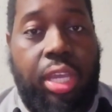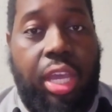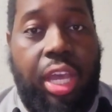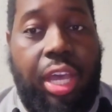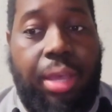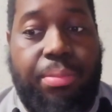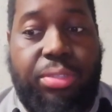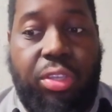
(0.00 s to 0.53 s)

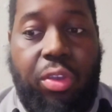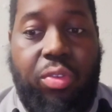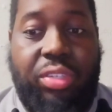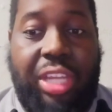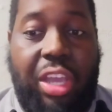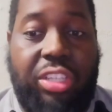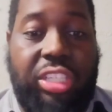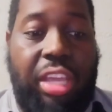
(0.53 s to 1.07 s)
So
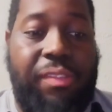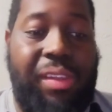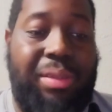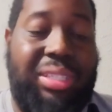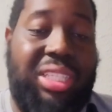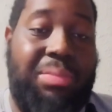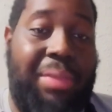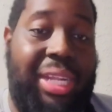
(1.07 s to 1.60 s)
Delshon
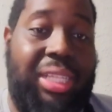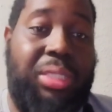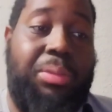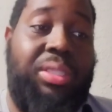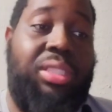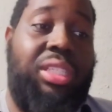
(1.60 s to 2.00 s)
Phillips has made